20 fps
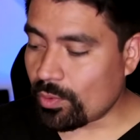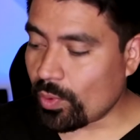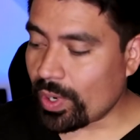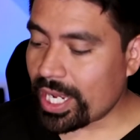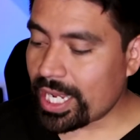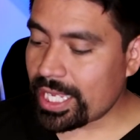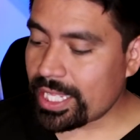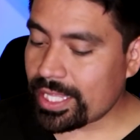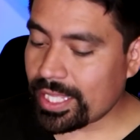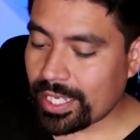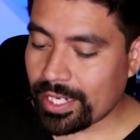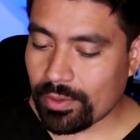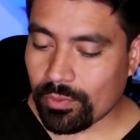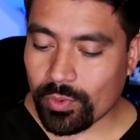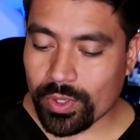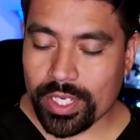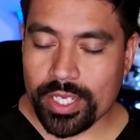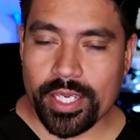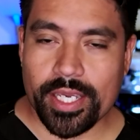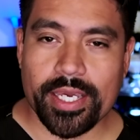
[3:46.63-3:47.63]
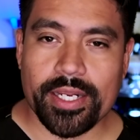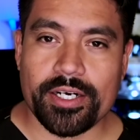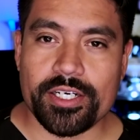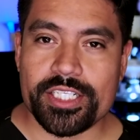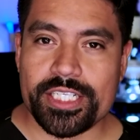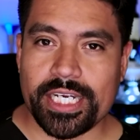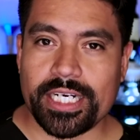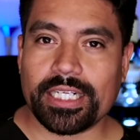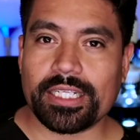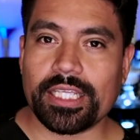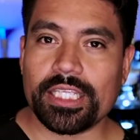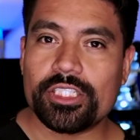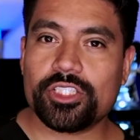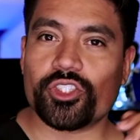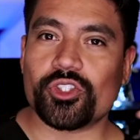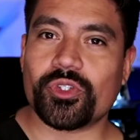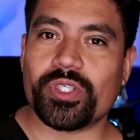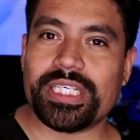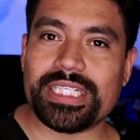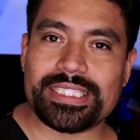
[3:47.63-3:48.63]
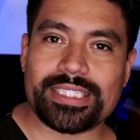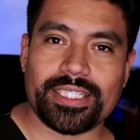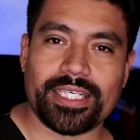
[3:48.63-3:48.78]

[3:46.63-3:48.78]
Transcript: way that we energetically treat